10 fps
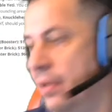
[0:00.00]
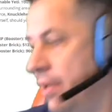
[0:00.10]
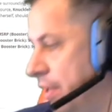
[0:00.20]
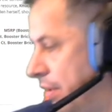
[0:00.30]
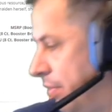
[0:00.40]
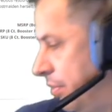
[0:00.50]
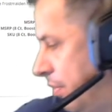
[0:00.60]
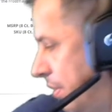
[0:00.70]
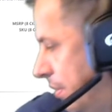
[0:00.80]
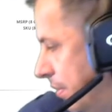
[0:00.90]

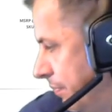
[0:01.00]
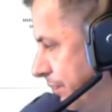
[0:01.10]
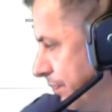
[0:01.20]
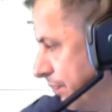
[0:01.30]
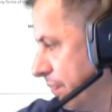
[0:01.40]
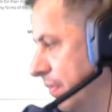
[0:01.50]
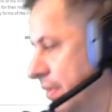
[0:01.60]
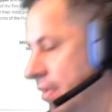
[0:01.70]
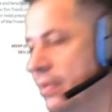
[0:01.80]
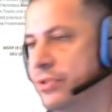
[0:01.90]
your
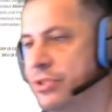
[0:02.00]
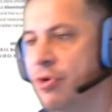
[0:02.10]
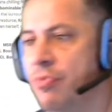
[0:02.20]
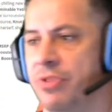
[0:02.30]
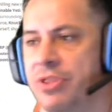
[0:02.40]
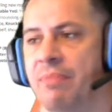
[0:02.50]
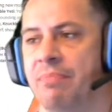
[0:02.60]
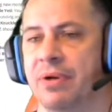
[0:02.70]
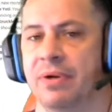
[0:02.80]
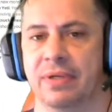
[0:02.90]

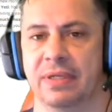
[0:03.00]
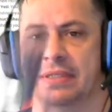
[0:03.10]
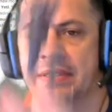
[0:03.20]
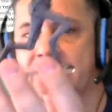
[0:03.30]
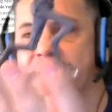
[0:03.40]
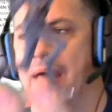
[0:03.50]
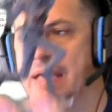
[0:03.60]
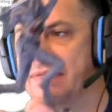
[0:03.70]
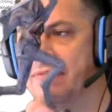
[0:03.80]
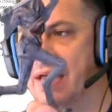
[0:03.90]
Thumper, this
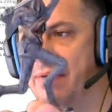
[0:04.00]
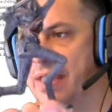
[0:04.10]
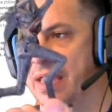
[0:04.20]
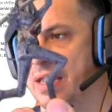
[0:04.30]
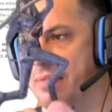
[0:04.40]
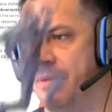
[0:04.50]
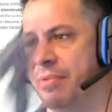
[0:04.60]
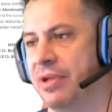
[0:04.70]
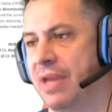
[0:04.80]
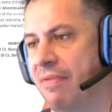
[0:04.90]
massive guy with a hammer. I
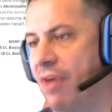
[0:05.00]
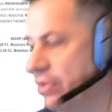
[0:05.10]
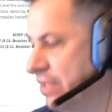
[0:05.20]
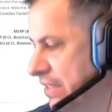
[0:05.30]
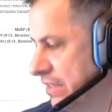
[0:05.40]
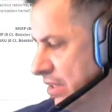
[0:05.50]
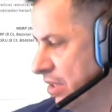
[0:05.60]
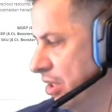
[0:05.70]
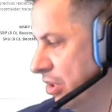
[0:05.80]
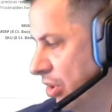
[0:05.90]
mean, you're gonna have all these
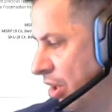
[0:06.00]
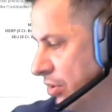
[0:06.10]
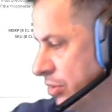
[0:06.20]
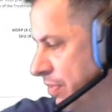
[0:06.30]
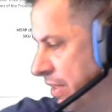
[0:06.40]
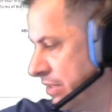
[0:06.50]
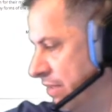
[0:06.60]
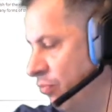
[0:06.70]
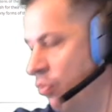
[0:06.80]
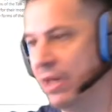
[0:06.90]
large minis. You
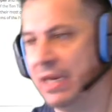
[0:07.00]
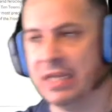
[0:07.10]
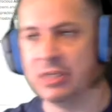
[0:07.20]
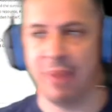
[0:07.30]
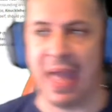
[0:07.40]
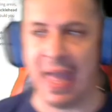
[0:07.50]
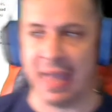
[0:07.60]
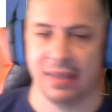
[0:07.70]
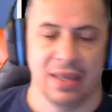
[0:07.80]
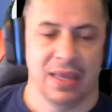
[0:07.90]
have 1 in each
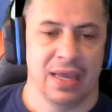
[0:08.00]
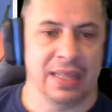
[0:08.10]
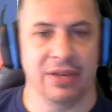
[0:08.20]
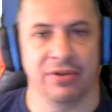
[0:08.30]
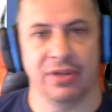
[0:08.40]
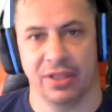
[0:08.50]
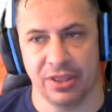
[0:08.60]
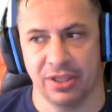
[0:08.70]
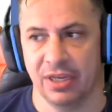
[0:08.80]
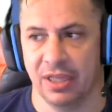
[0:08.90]
pack, and then you're gonna
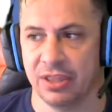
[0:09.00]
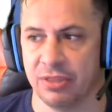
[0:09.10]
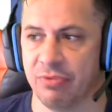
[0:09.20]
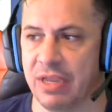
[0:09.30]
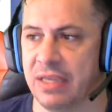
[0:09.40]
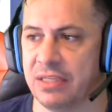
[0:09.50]
get 3